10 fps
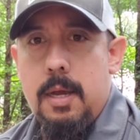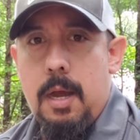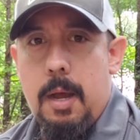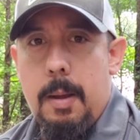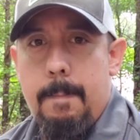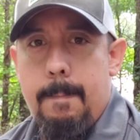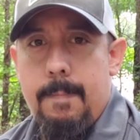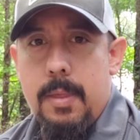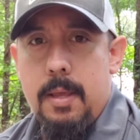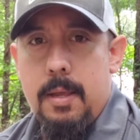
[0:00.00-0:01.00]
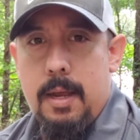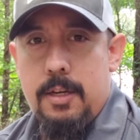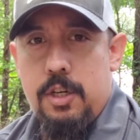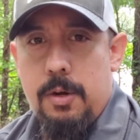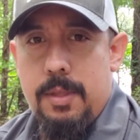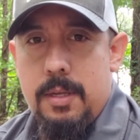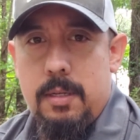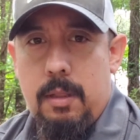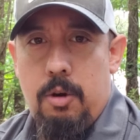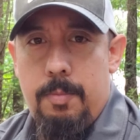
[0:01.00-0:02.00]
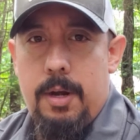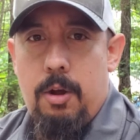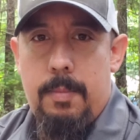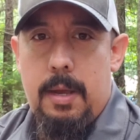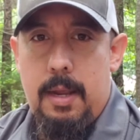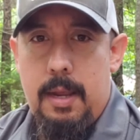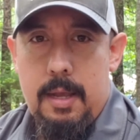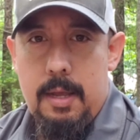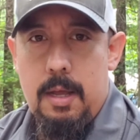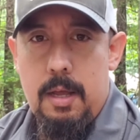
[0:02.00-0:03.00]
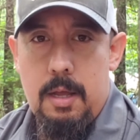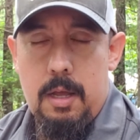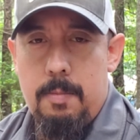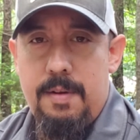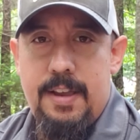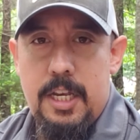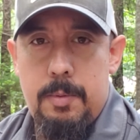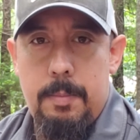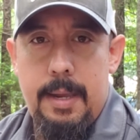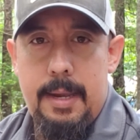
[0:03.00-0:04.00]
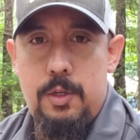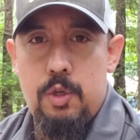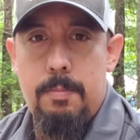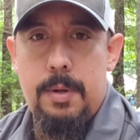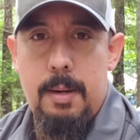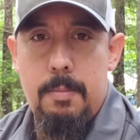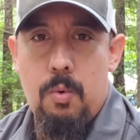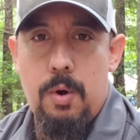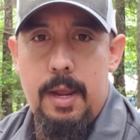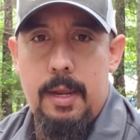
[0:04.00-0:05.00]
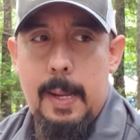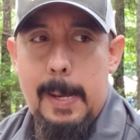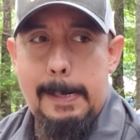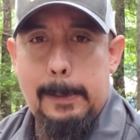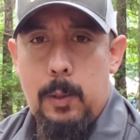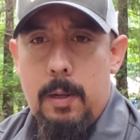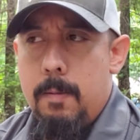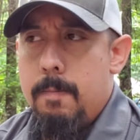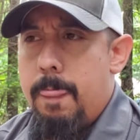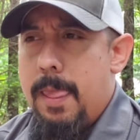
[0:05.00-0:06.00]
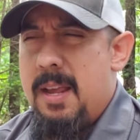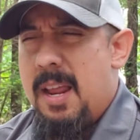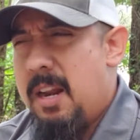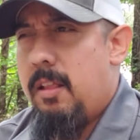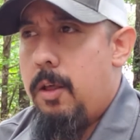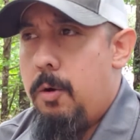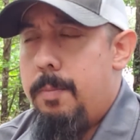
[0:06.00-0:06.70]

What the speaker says: Um, I shared this a little bit on my Facebook page on Monday morning, and a little